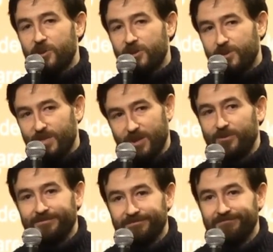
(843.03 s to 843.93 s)
spill.
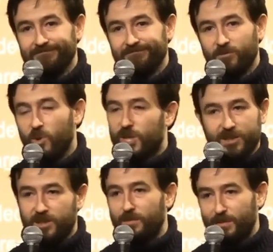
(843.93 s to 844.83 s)
We're just
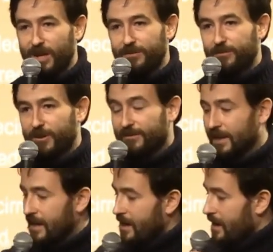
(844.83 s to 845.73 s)
not prepared for it.
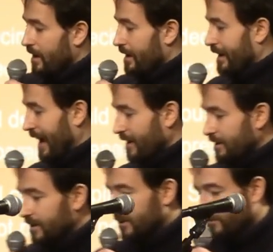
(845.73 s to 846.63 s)

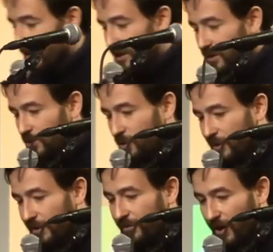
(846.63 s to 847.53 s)
Canada's regulatory
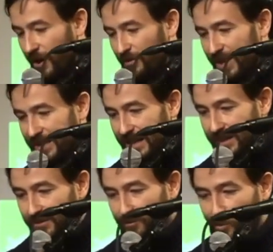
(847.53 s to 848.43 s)
environment
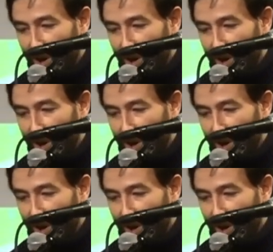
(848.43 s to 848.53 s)
is well